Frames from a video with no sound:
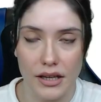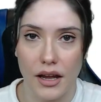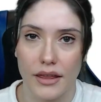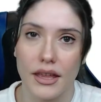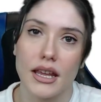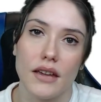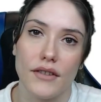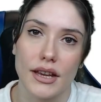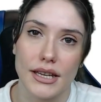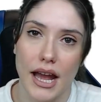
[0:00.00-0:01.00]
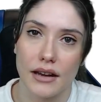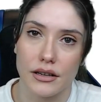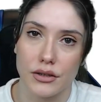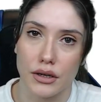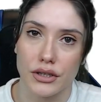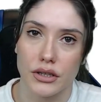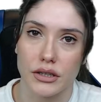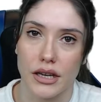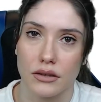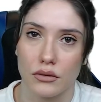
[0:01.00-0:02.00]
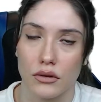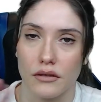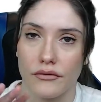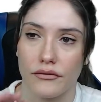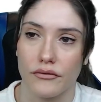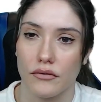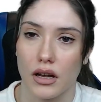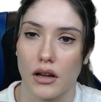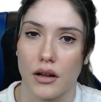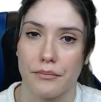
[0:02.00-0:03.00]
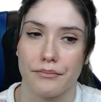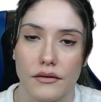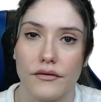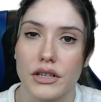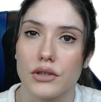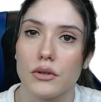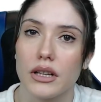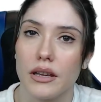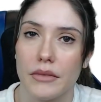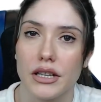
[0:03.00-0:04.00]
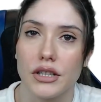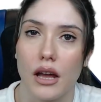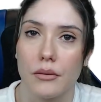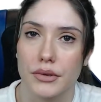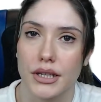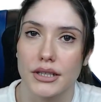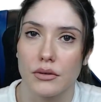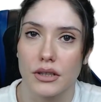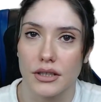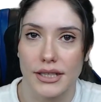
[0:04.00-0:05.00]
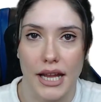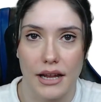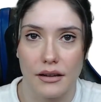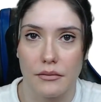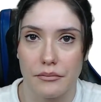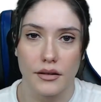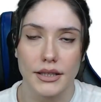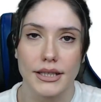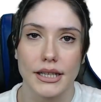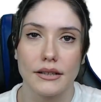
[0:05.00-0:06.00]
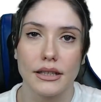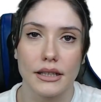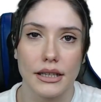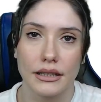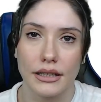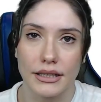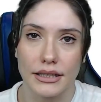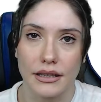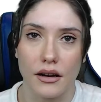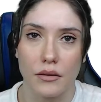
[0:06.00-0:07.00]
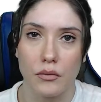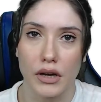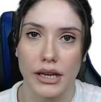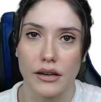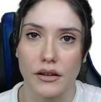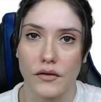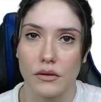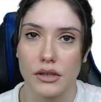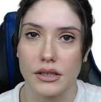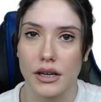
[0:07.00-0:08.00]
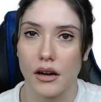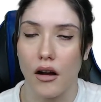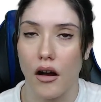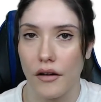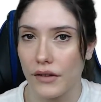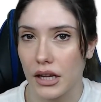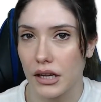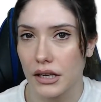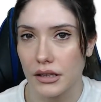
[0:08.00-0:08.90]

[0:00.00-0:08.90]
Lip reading: I think giving data structures a sort of visual image helps us to understand them. Singly linked lists are what interviewers are often